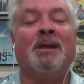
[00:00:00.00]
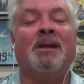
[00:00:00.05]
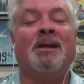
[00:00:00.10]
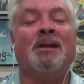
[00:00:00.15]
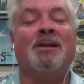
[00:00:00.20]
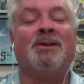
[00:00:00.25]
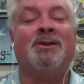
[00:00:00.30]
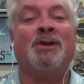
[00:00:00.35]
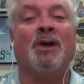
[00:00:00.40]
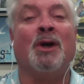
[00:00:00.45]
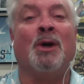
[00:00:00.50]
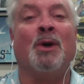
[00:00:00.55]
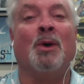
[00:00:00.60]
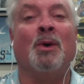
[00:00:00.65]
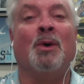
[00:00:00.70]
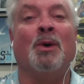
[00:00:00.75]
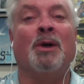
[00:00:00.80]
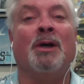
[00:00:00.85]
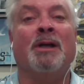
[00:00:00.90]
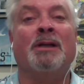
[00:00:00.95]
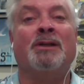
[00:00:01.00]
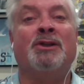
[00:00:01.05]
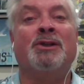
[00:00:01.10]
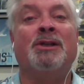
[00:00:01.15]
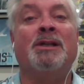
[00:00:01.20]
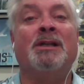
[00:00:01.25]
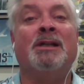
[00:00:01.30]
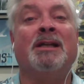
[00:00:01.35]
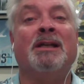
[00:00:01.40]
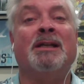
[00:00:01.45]
So
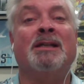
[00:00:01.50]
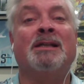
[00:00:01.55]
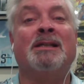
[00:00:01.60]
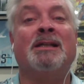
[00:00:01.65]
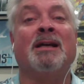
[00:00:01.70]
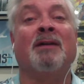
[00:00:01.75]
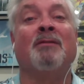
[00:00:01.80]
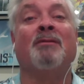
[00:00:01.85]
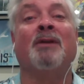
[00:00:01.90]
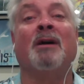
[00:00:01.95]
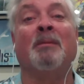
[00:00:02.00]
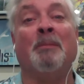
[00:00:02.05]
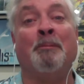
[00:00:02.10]
she is of